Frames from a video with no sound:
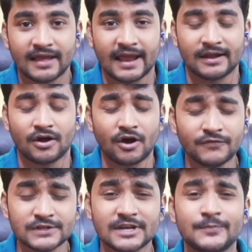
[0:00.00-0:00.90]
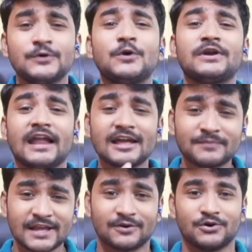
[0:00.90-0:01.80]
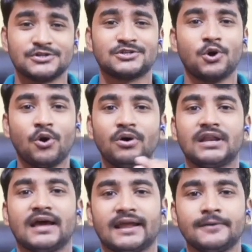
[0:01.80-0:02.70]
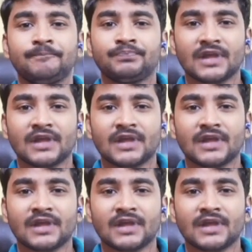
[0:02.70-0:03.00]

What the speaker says: And obviously if you don't like my course, go online,